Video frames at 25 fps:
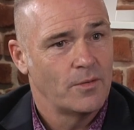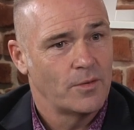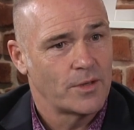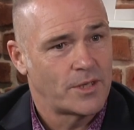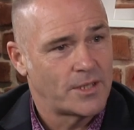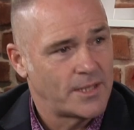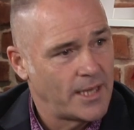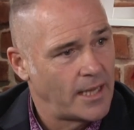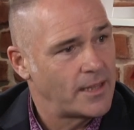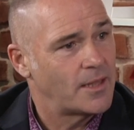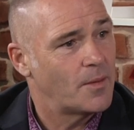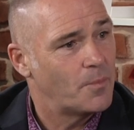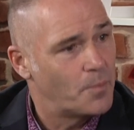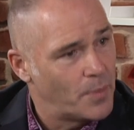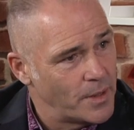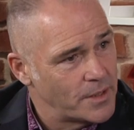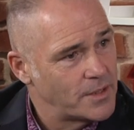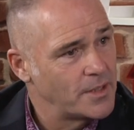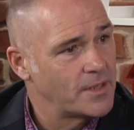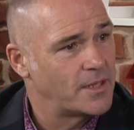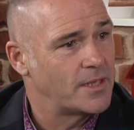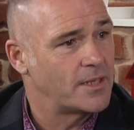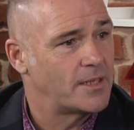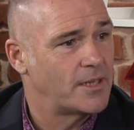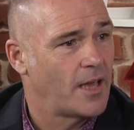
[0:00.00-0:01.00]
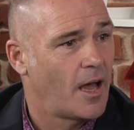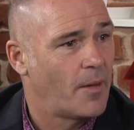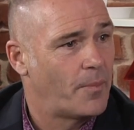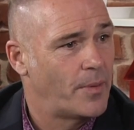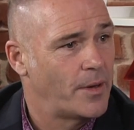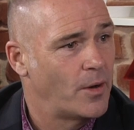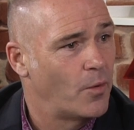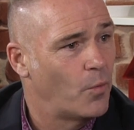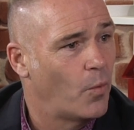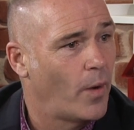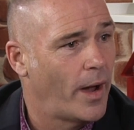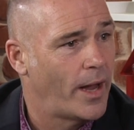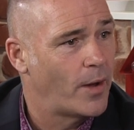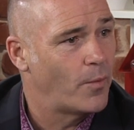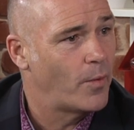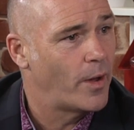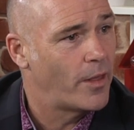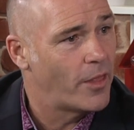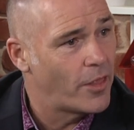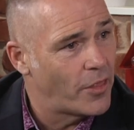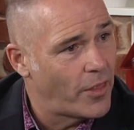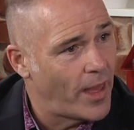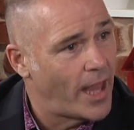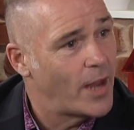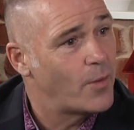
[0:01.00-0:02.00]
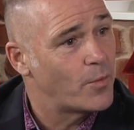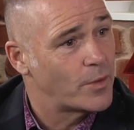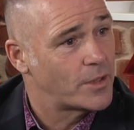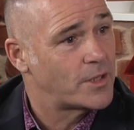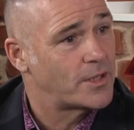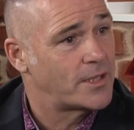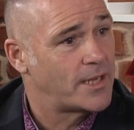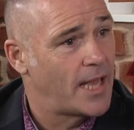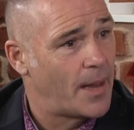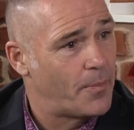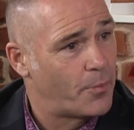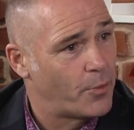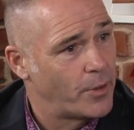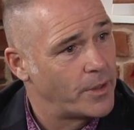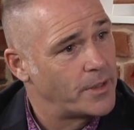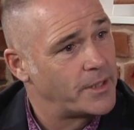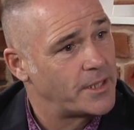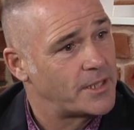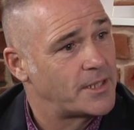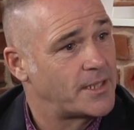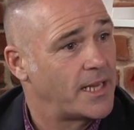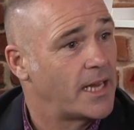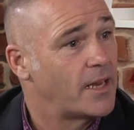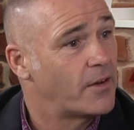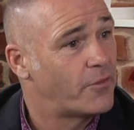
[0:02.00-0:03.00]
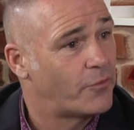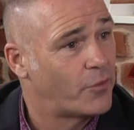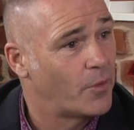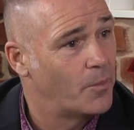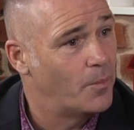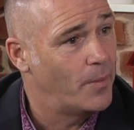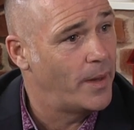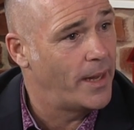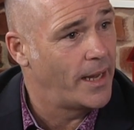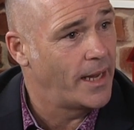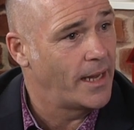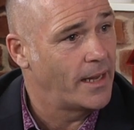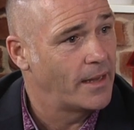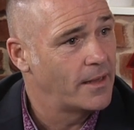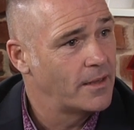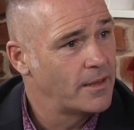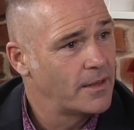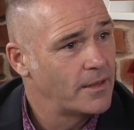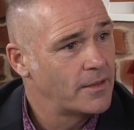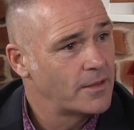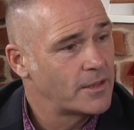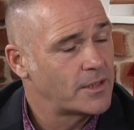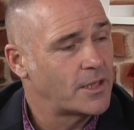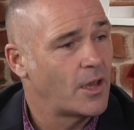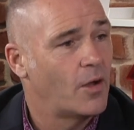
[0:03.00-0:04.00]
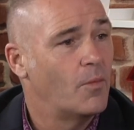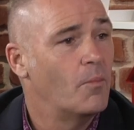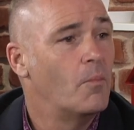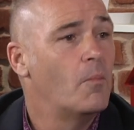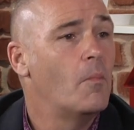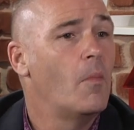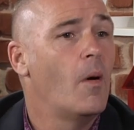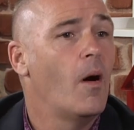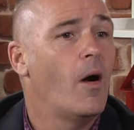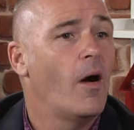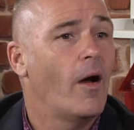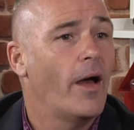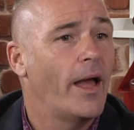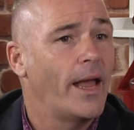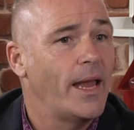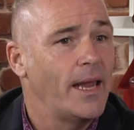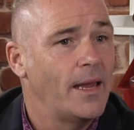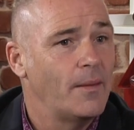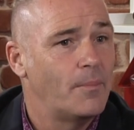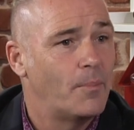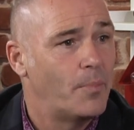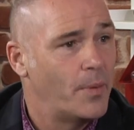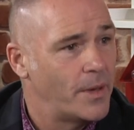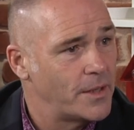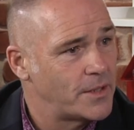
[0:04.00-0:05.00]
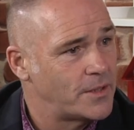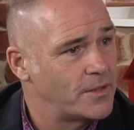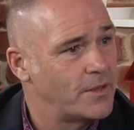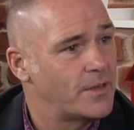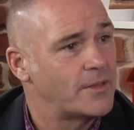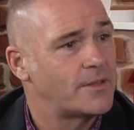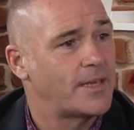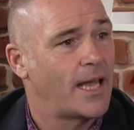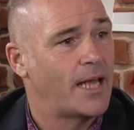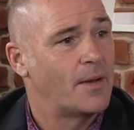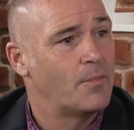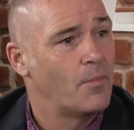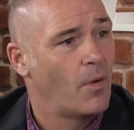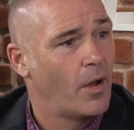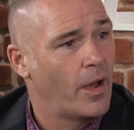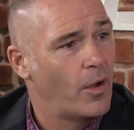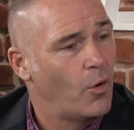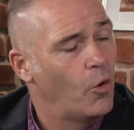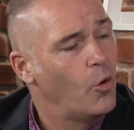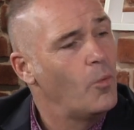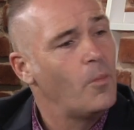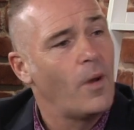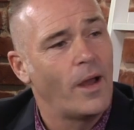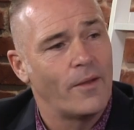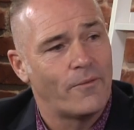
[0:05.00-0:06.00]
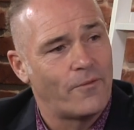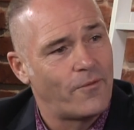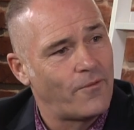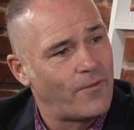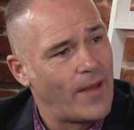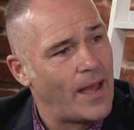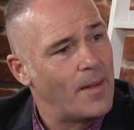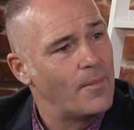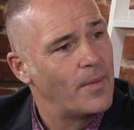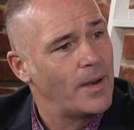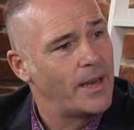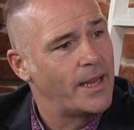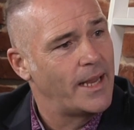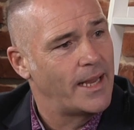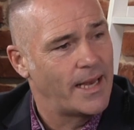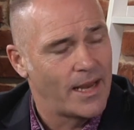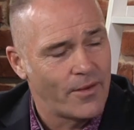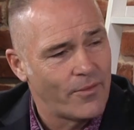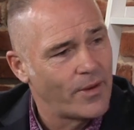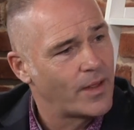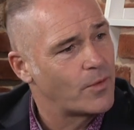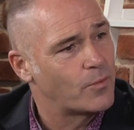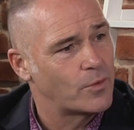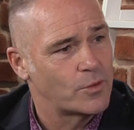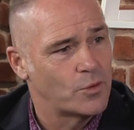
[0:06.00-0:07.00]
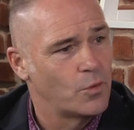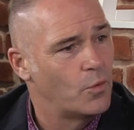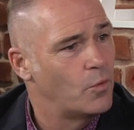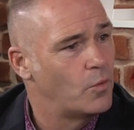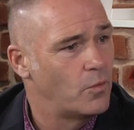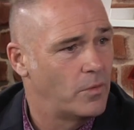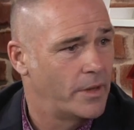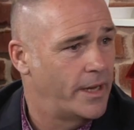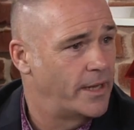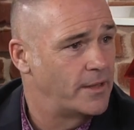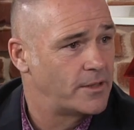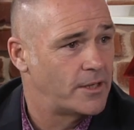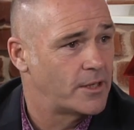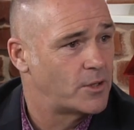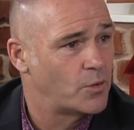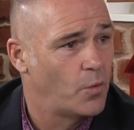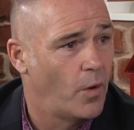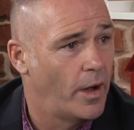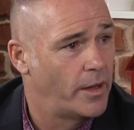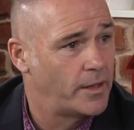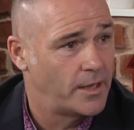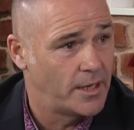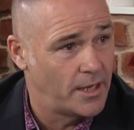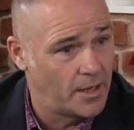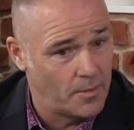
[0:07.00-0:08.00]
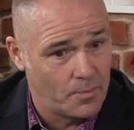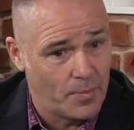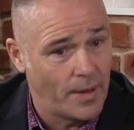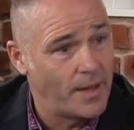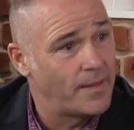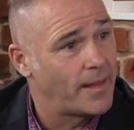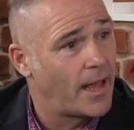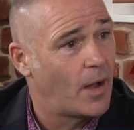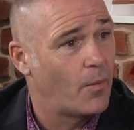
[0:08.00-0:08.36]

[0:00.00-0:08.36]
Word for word: was set the businesses up in a way where they were separate and distinct from me. So right. my business and my all my family and everything was all intertwined and had been